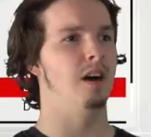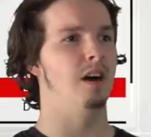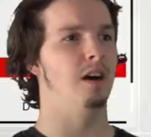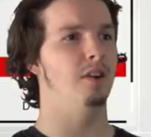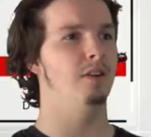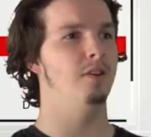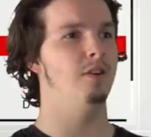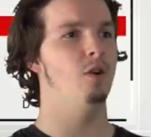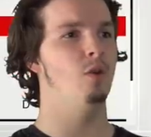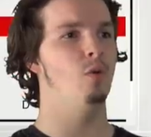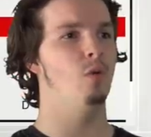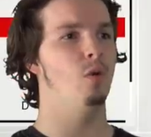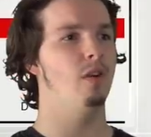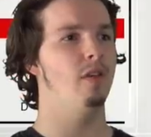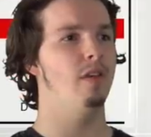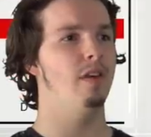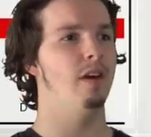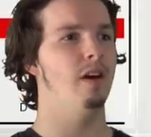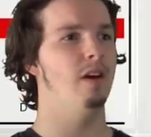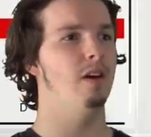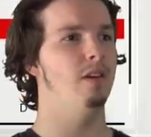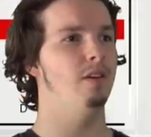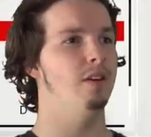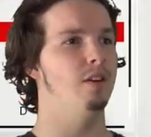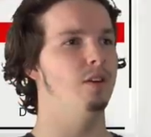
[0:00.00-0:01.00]
I don't know where the
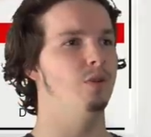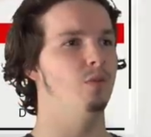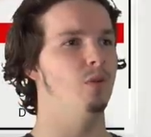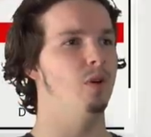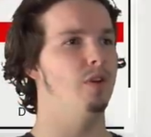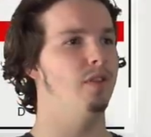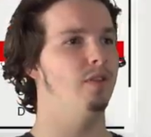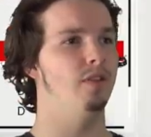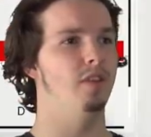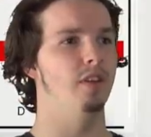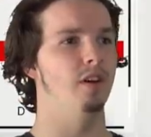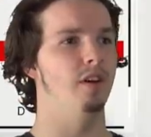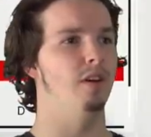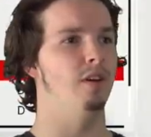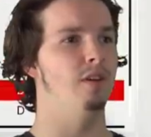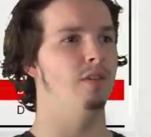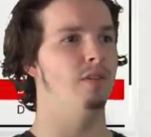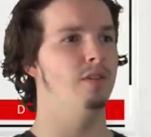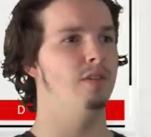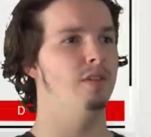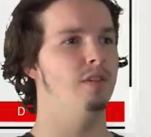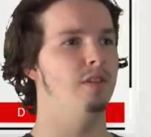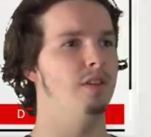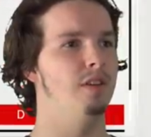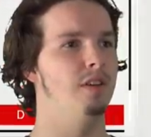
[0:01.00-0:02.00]
hell he went though.
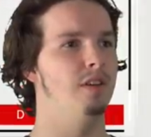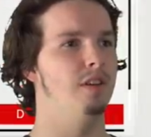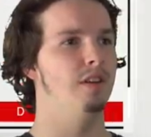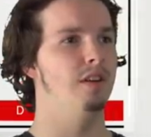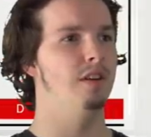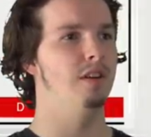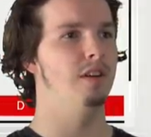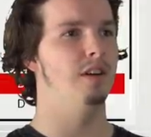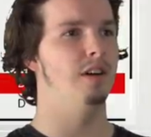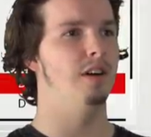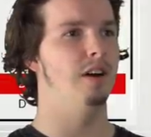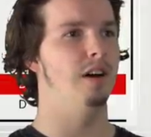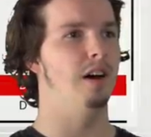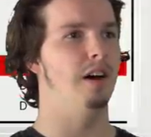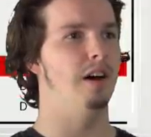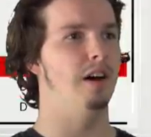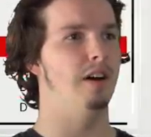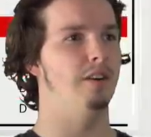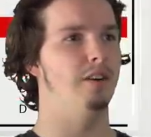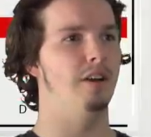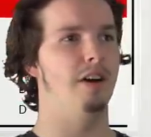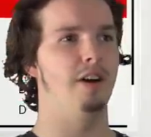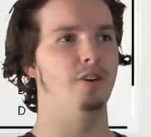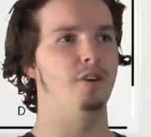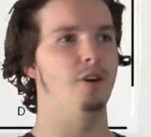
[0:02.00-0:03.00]
I
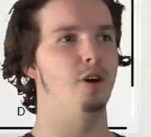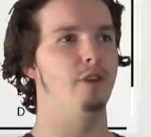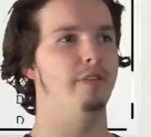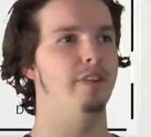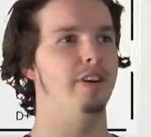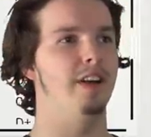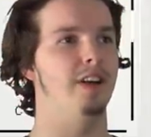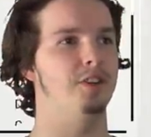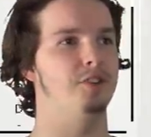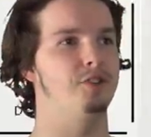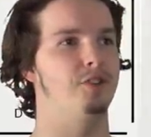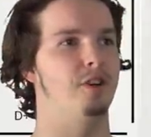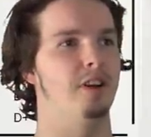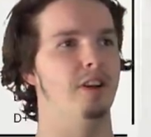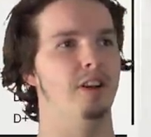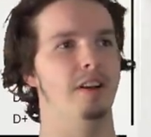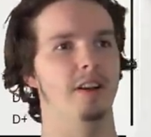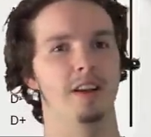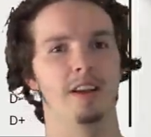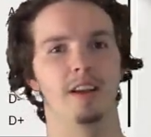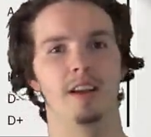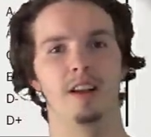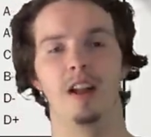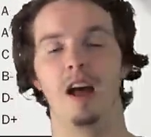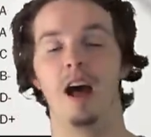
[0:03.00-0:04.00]
don't know if he got traded
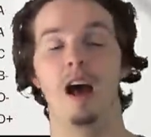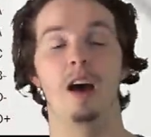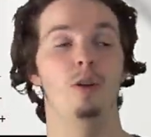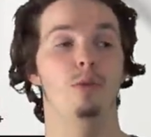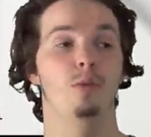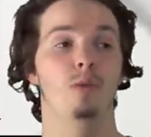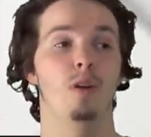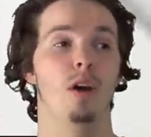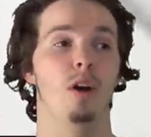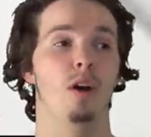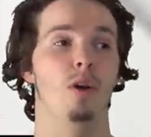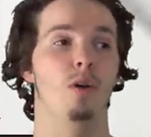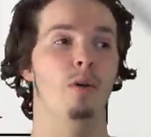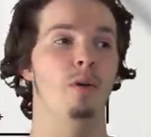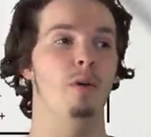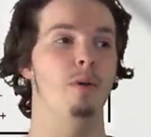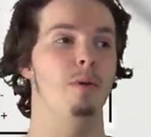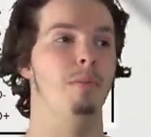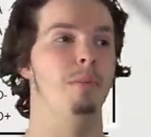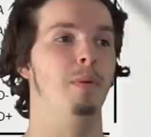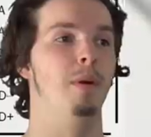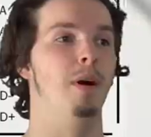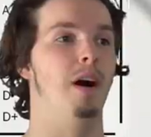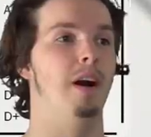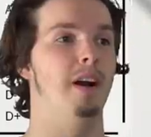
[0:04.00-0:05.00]
again, I don't know.
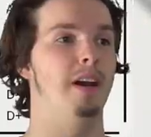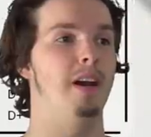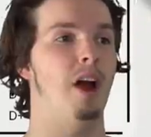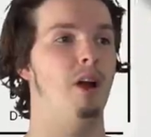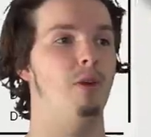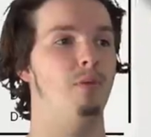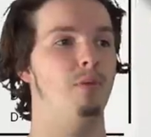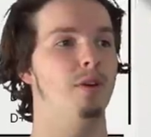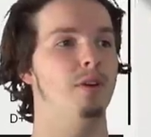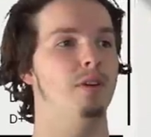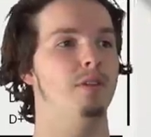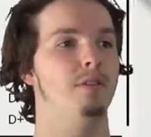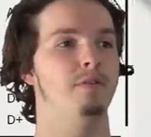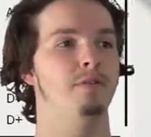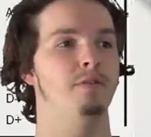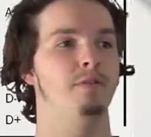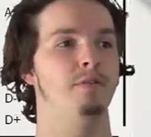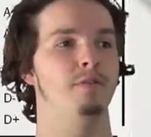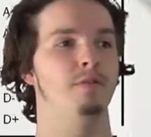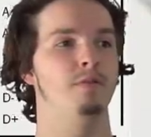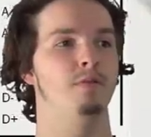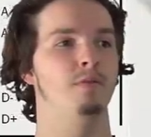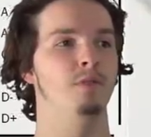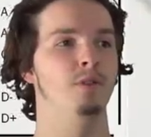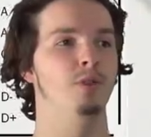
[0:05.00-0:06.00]
But I got rid of
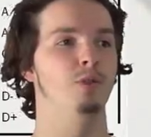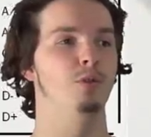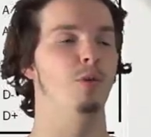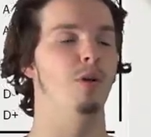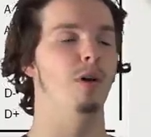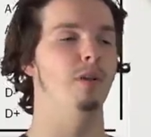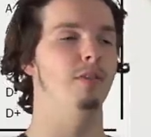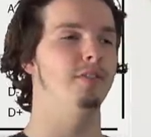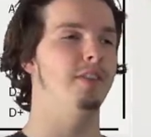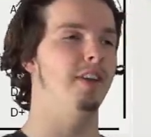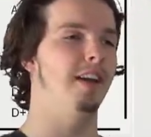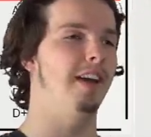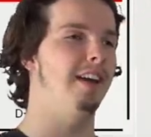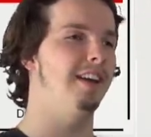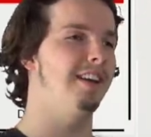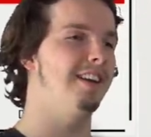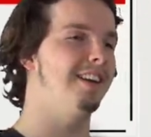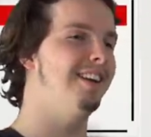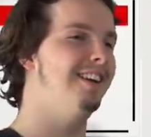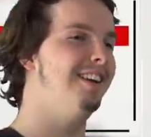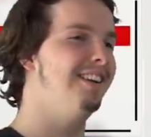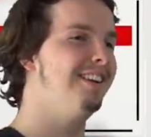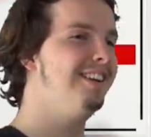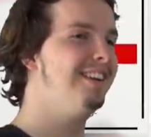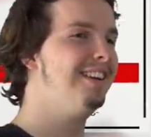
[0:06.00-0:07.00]
Luol Deng.
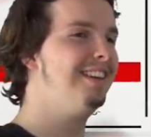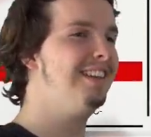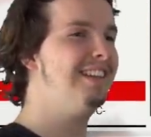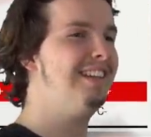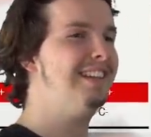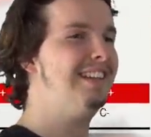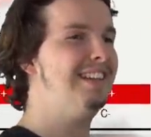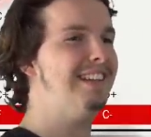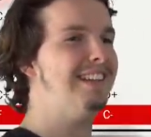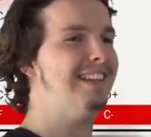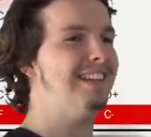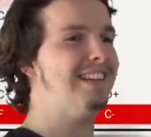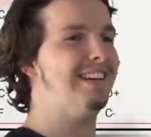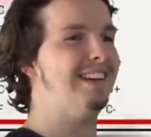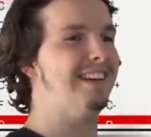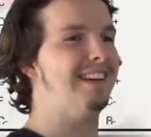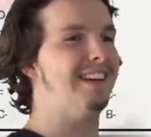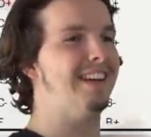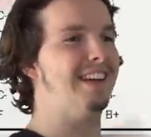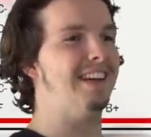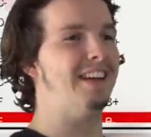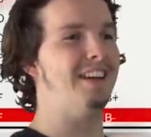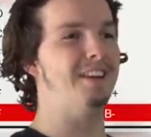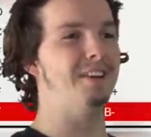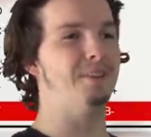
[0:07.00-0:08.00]

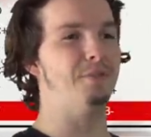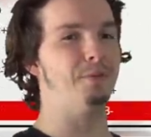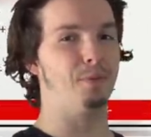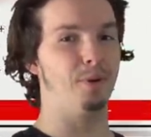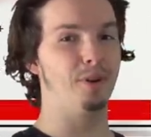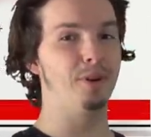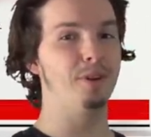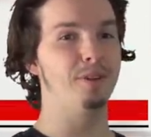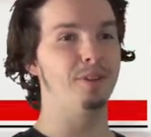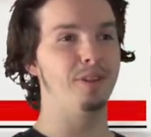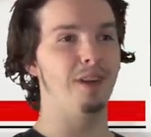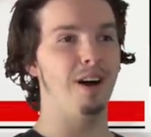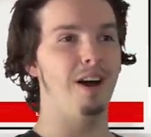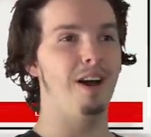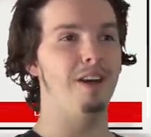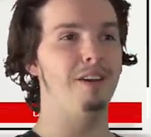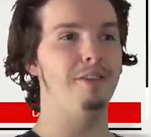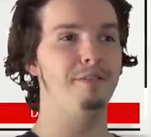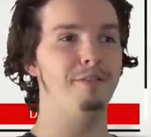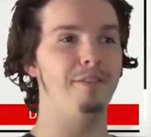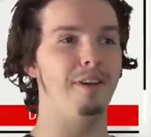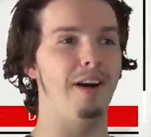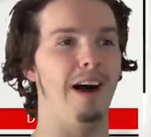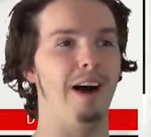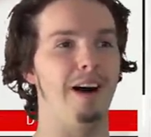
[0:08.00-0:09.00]
In real
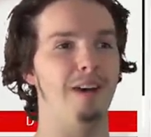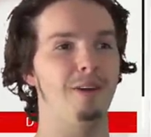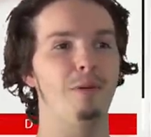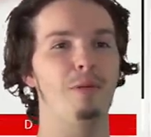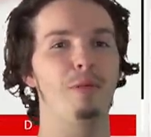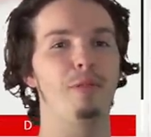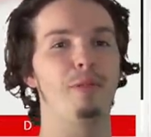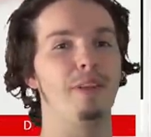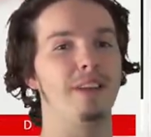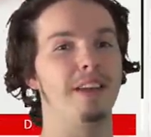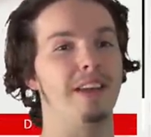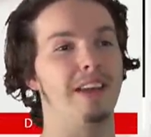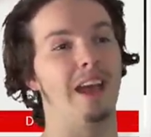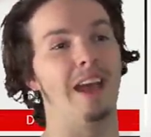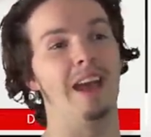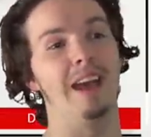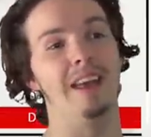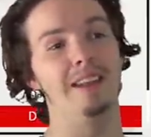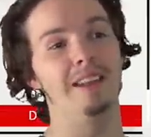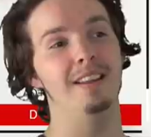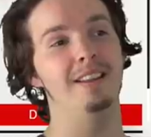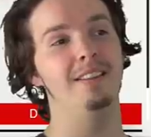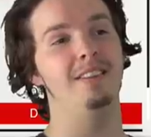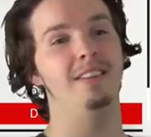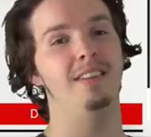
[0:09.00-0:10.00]
life, I don't think
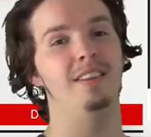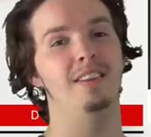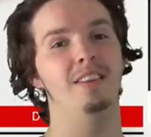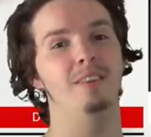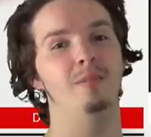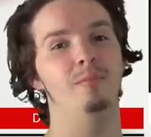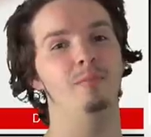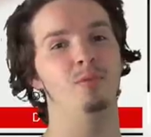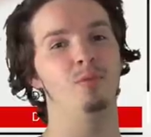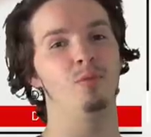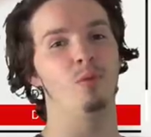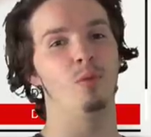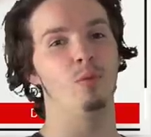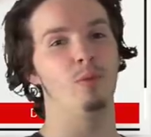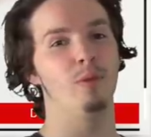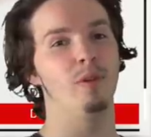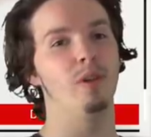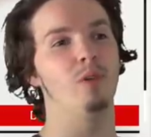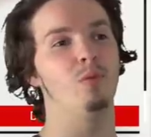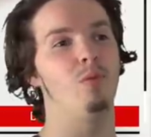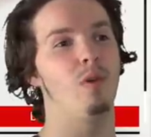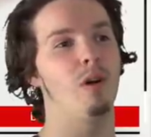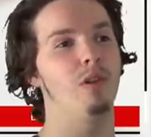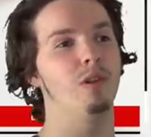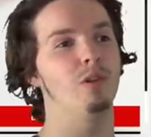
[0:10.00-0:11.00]
any teams will
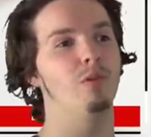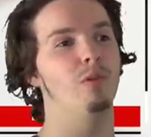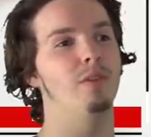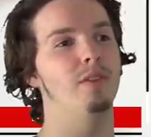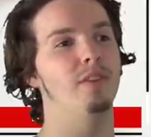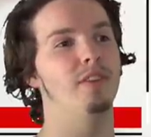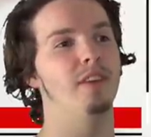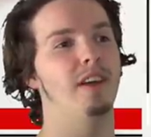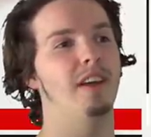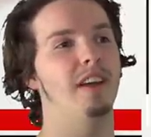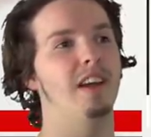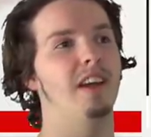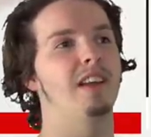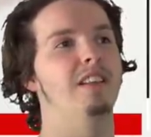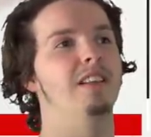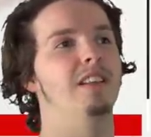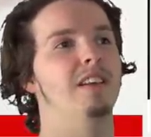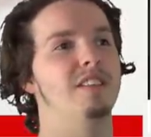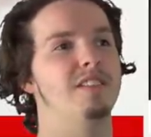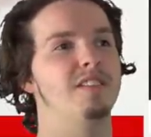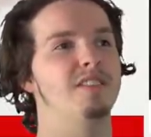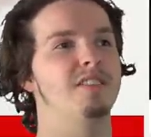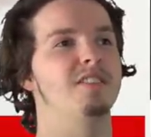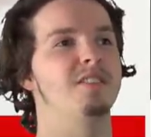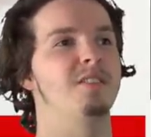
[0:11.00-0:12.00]
really want Luol Deng
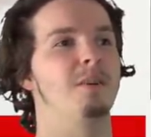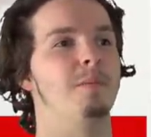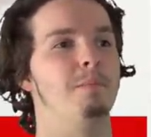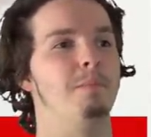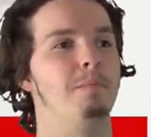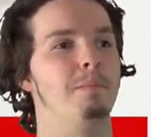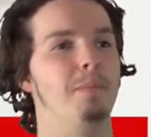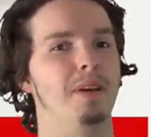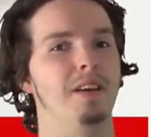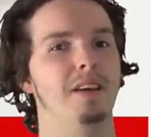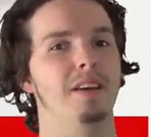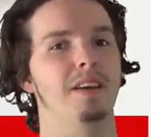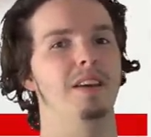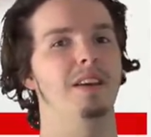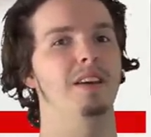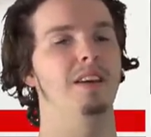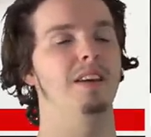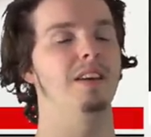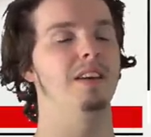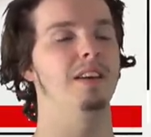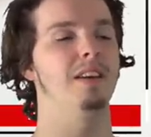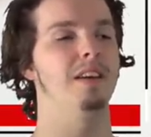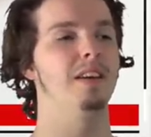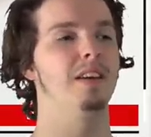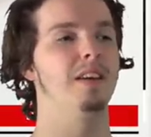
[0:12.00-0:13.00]
unless there's a
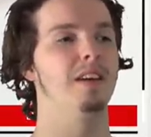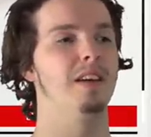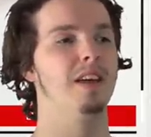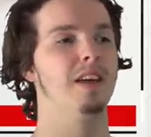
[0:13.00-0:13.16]
big